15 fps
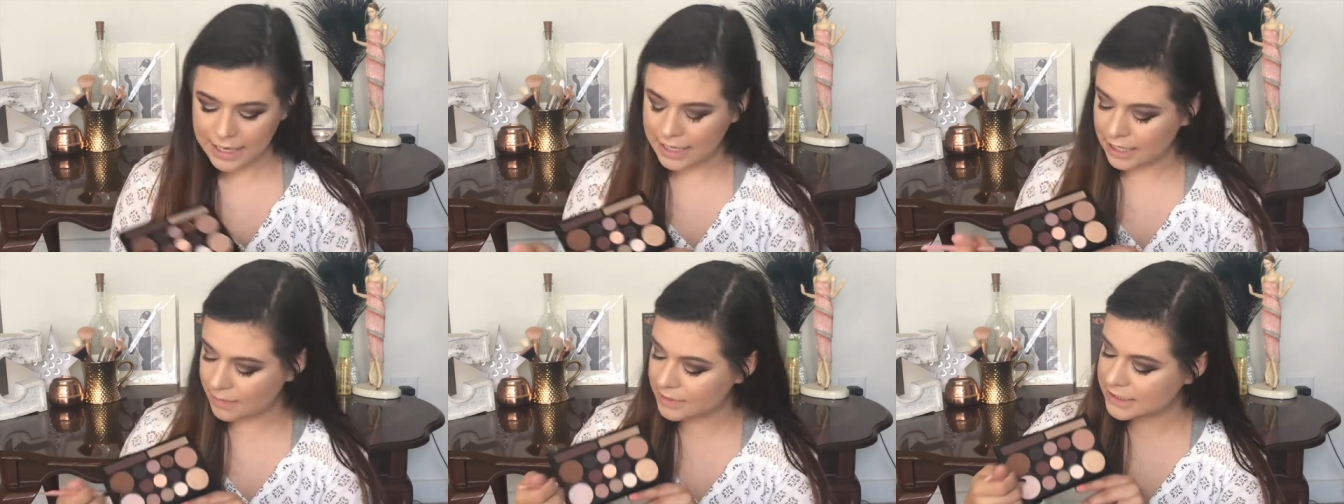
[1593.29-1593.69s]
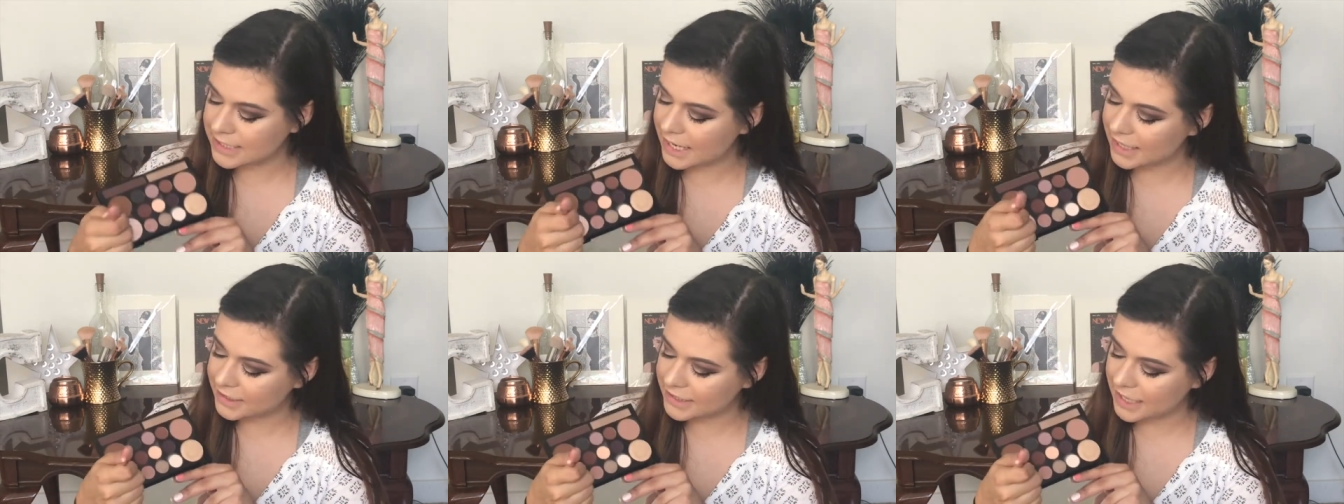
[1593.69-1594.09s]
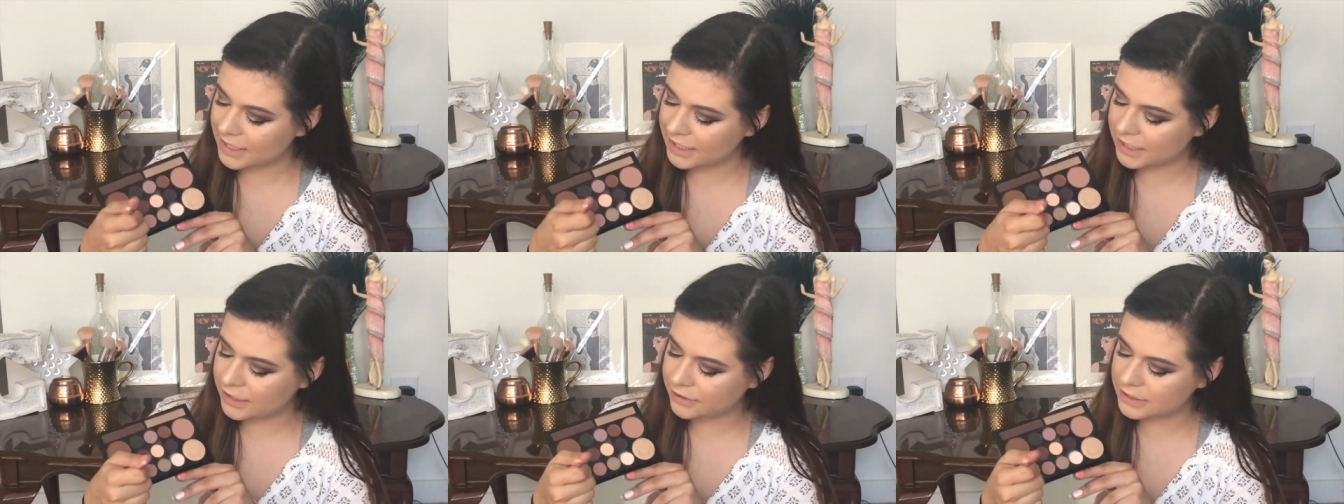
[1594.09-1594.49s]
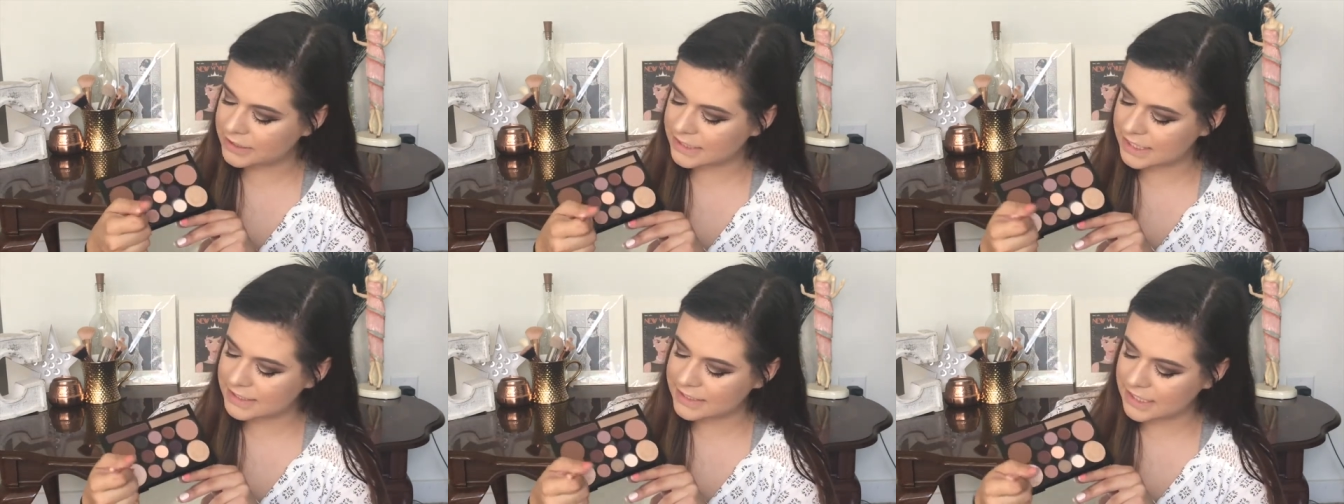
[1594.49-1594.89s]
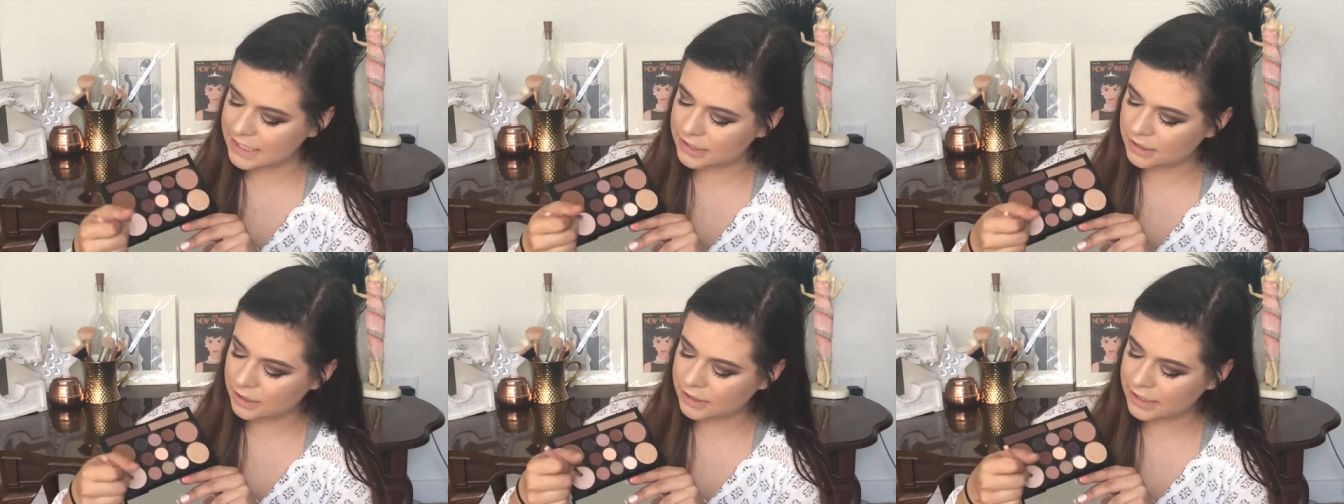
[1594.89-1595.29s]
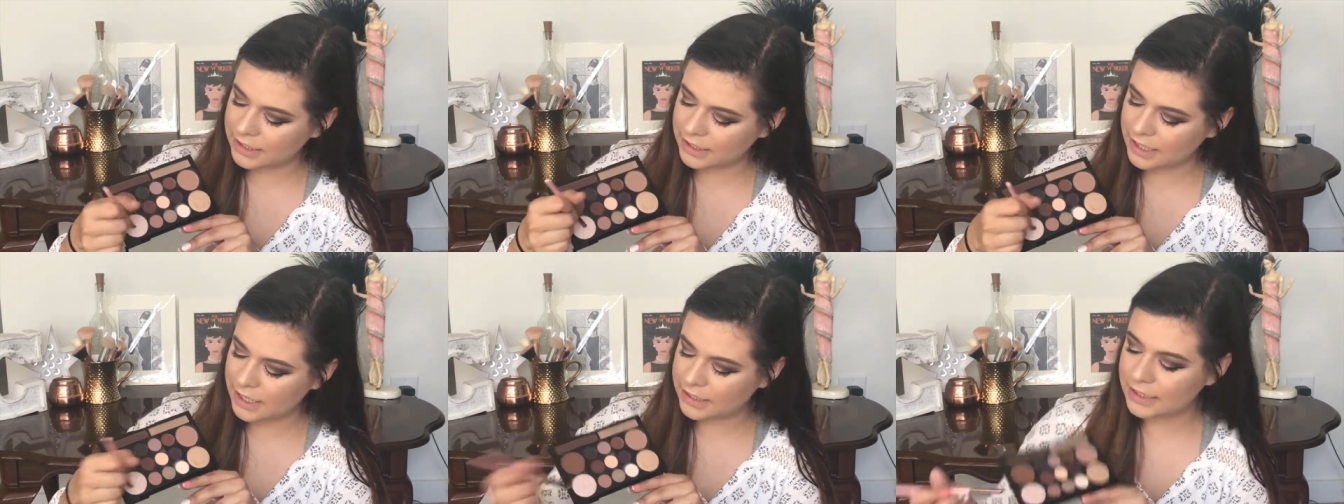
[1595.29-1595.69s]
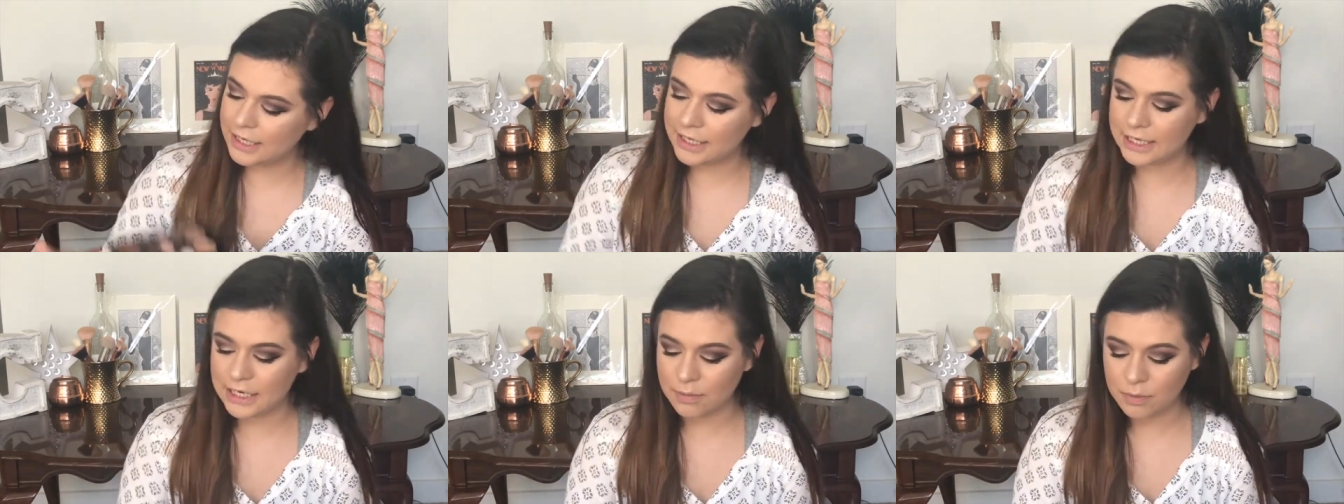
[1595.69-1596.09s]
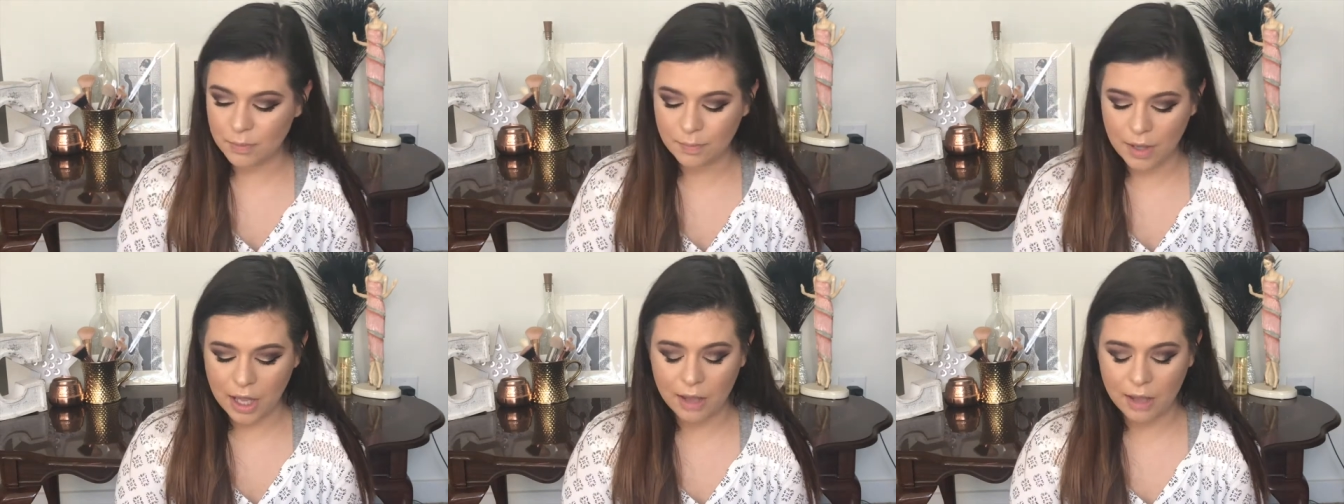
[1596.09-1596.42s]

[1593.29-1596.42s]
And I'm gonna take that iridescent looking highlight and I'm gonna